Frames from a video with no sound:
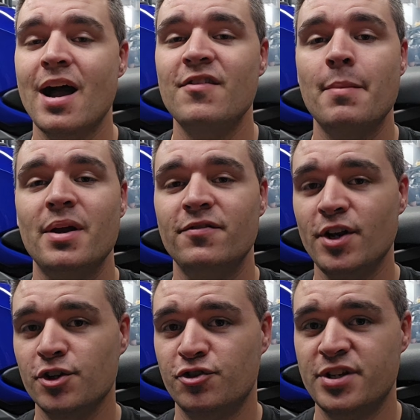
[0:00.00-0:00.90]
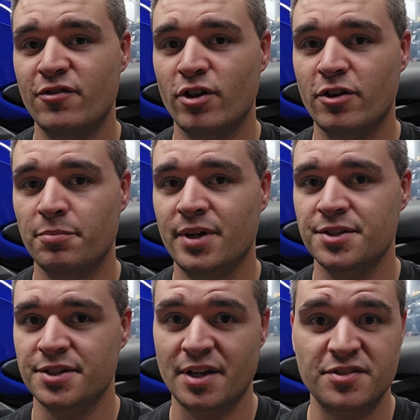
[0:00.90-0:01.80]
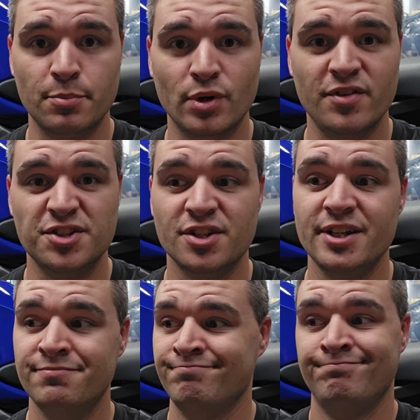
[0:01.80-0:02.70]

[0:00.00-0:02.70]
I've not made videos for several of them because, as I've said previously,